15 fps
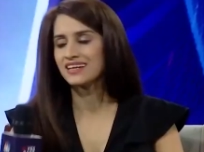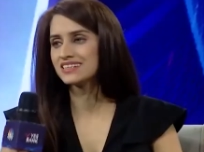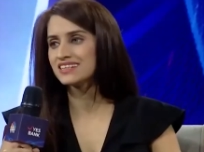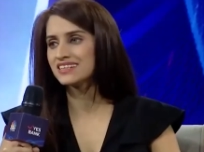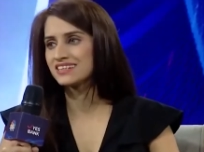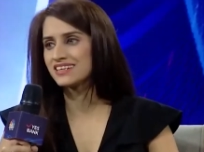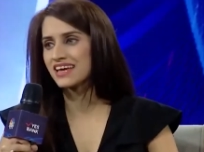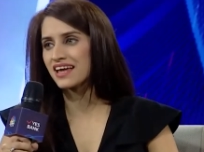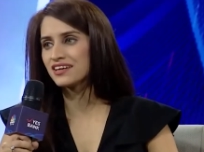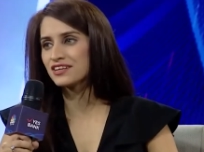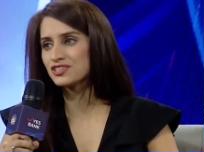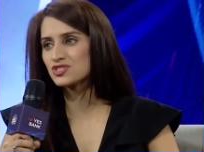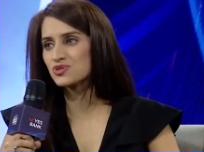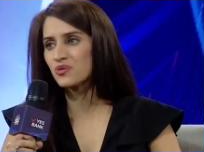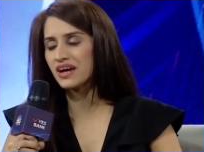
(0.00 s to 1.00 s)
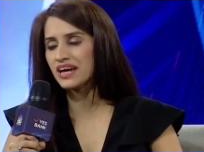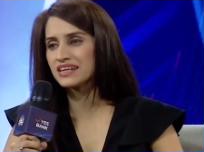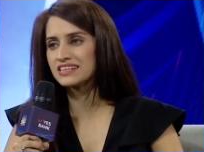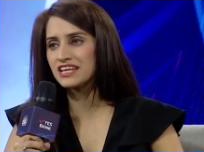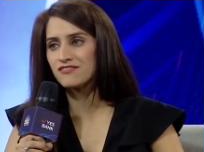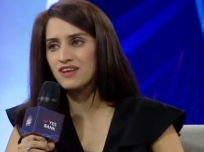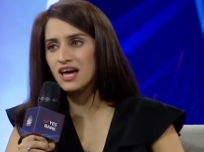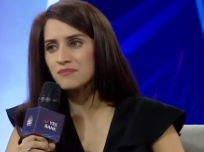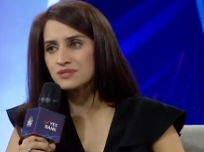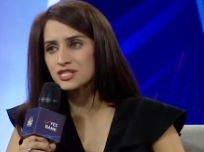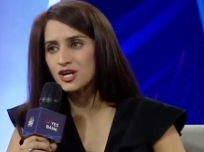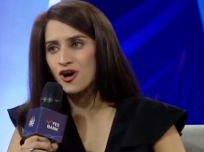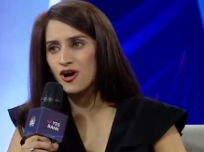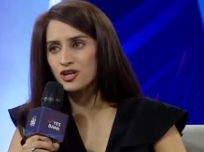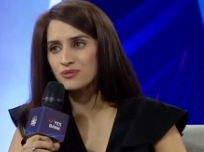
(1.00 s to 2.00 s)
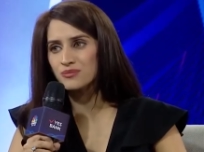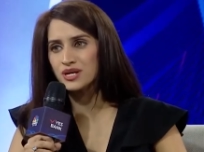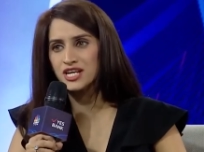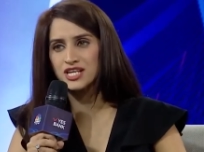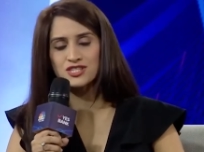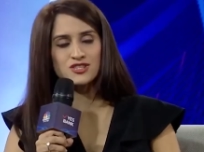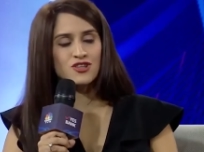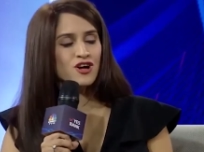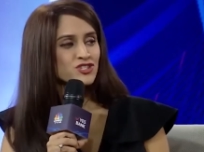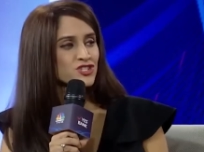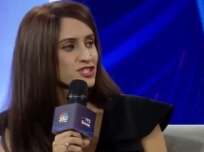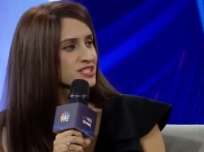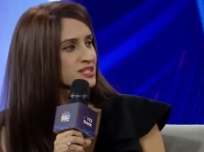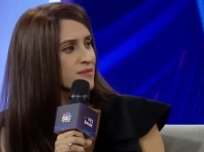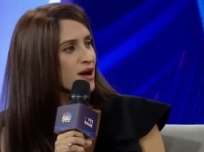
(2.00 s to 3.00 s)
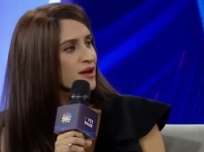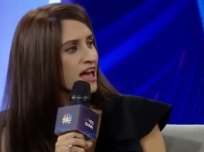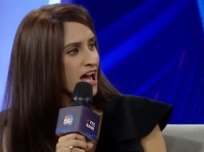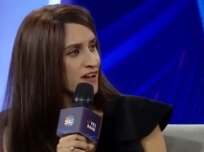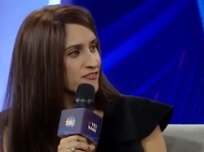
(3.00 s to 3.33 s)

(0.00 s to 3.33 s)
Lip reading: Indeed, getting to a developed economy is not just about